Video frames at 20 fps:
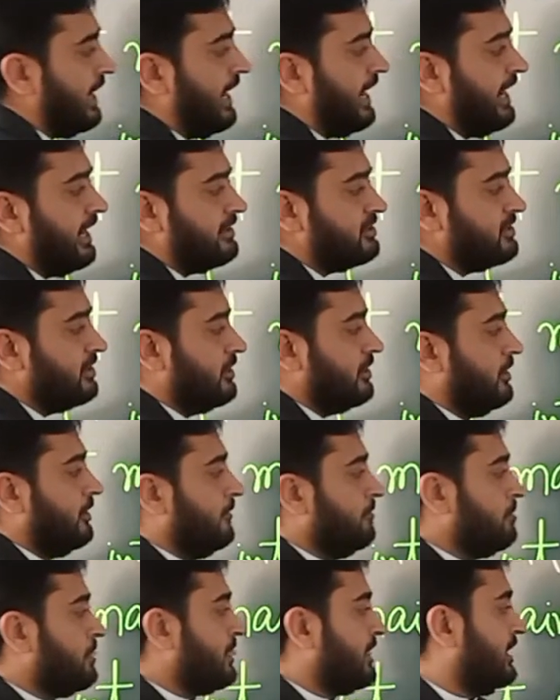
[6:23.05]
add
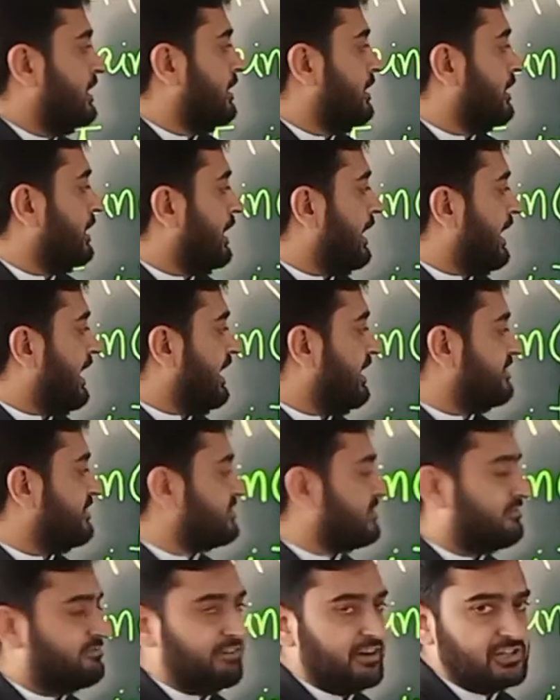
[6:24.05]
is
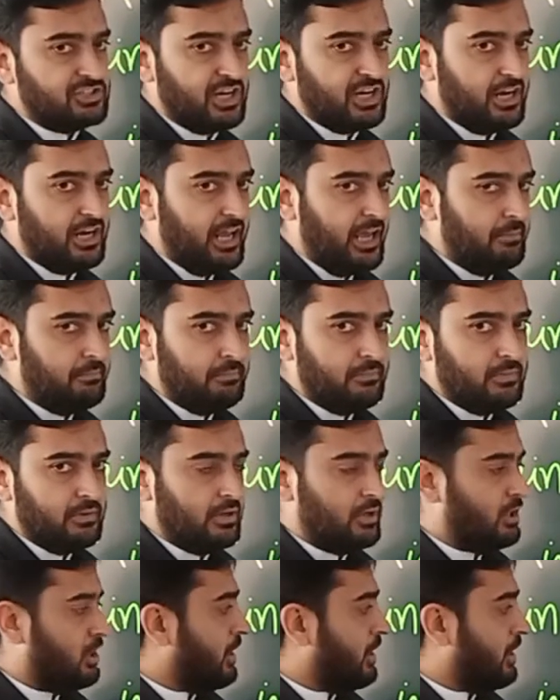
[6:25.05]
a function name,